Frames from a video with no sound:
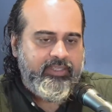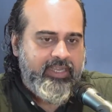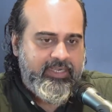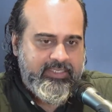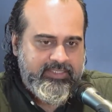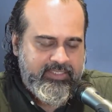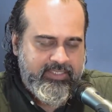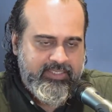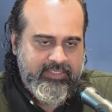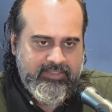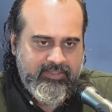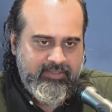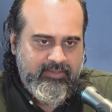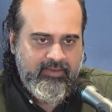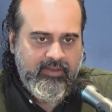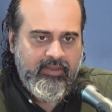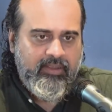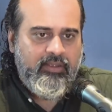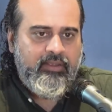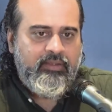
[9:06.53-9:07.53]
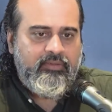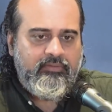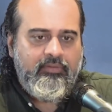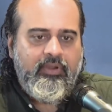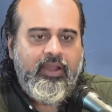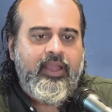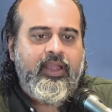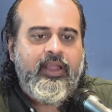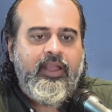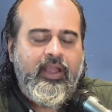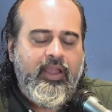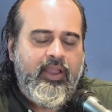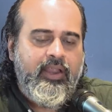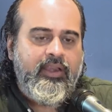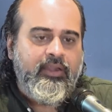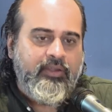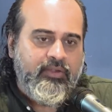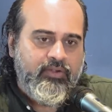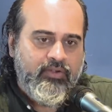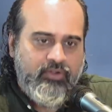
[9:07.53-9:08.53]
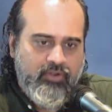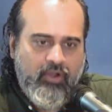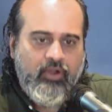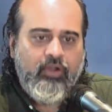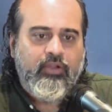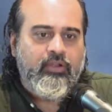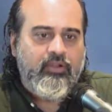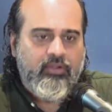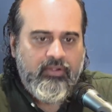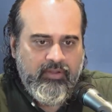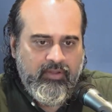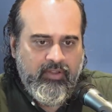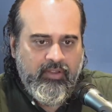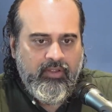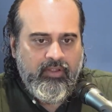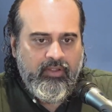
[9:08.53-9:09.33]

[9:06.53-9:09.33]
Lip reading: and that's the reason why I talk